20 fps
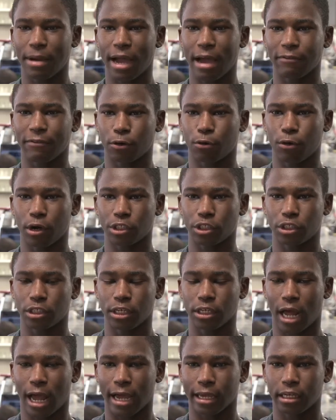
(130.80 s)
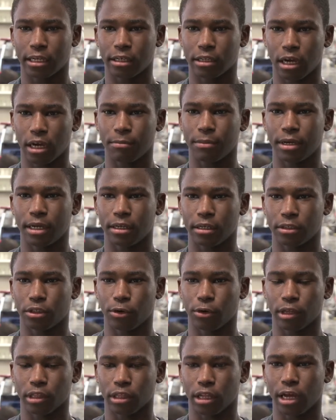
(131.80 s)
I have a question, I can come in
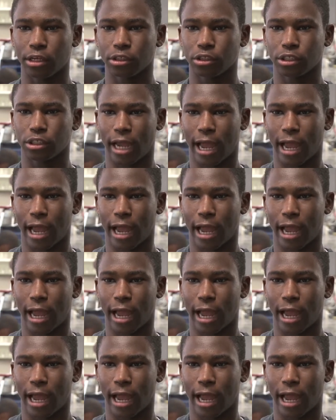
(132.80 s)
during lunch,